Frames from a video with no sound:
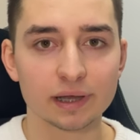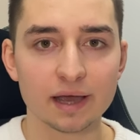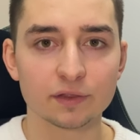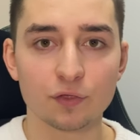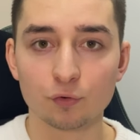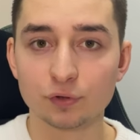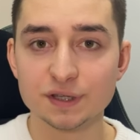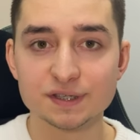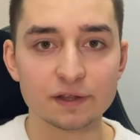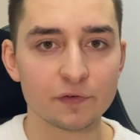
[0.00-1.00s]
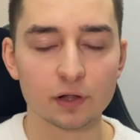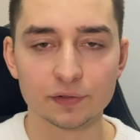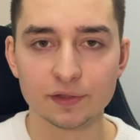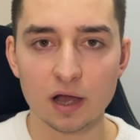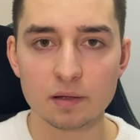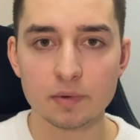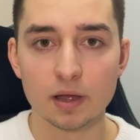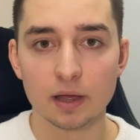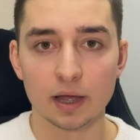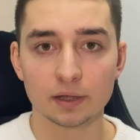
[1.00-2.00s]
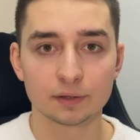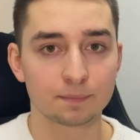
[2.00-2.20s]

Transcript: get through this difficult time and